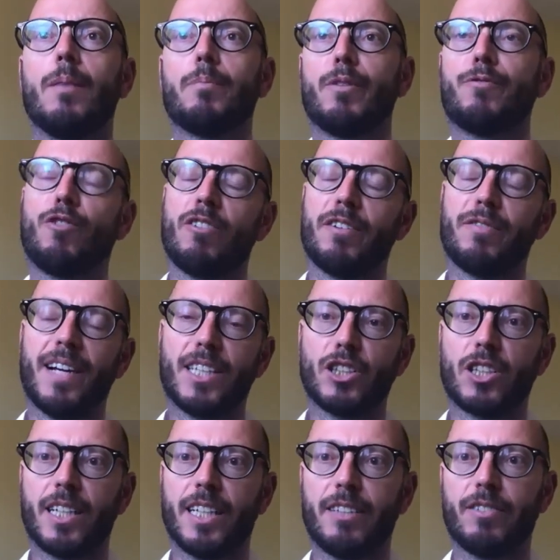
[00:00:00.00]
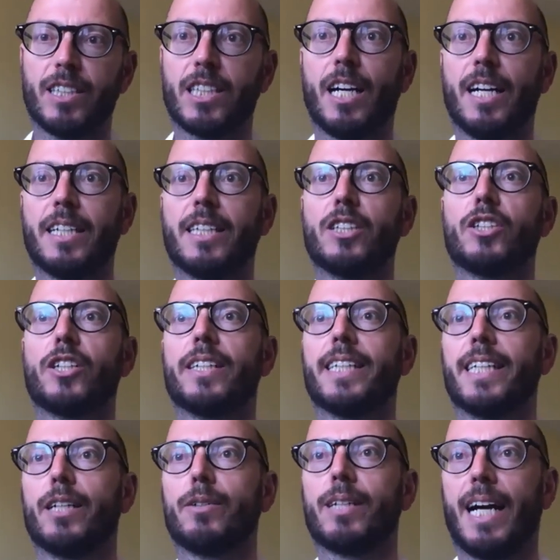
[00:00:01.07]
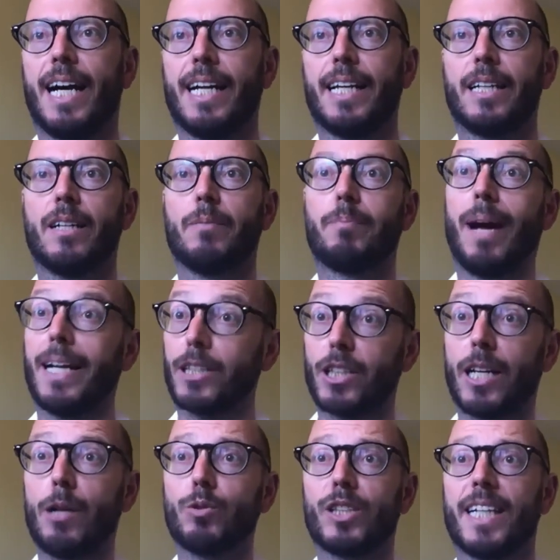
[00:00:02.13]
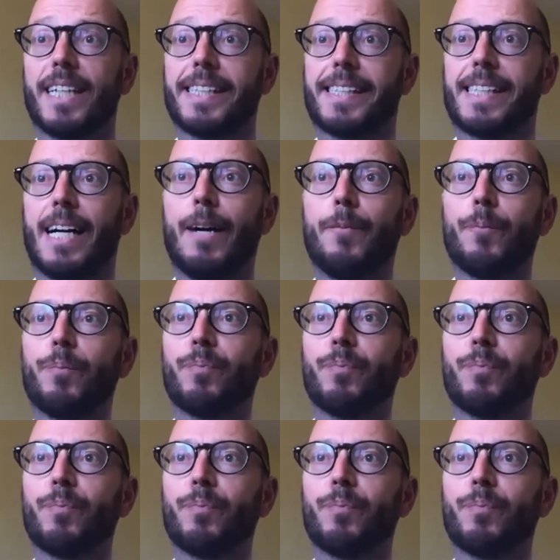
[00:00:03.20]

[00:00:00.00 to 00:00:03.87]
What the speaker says: before eventually returning to the UK, back to Colchester.